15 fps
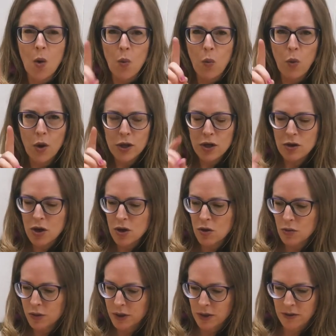What you can
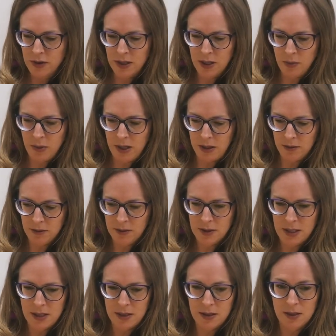also think
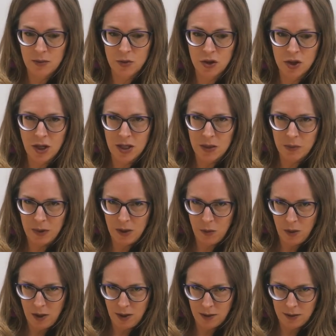about is some Shakespeare
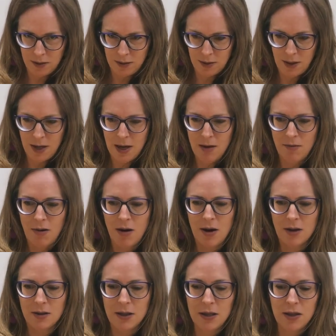words. So he
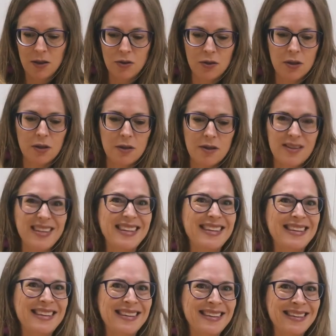uses
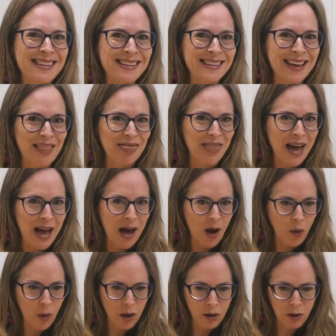thee and
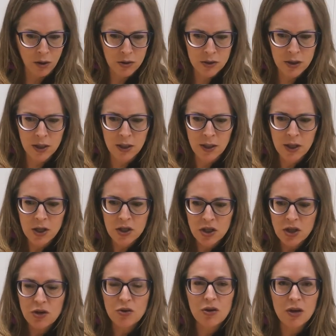thou a lot. So
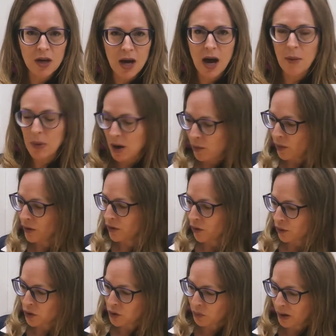you could come up with
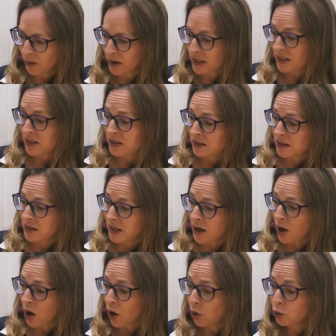your spirit, sister dear,
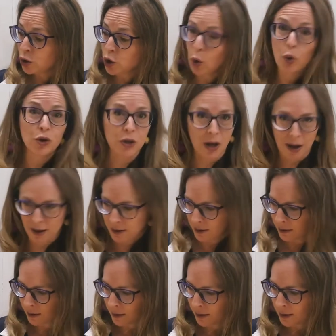hold your
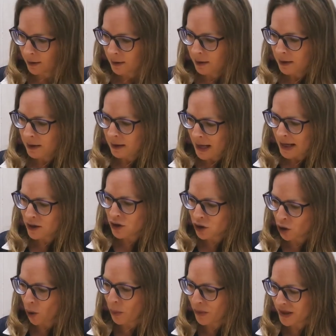tongue. Let's
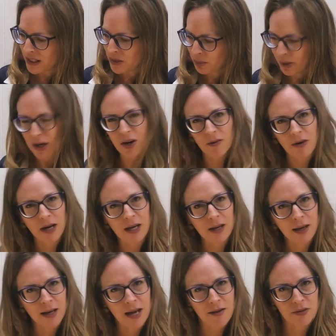stop this bickering
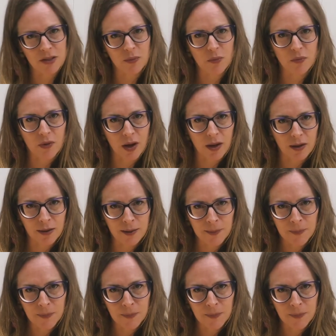and have some fun.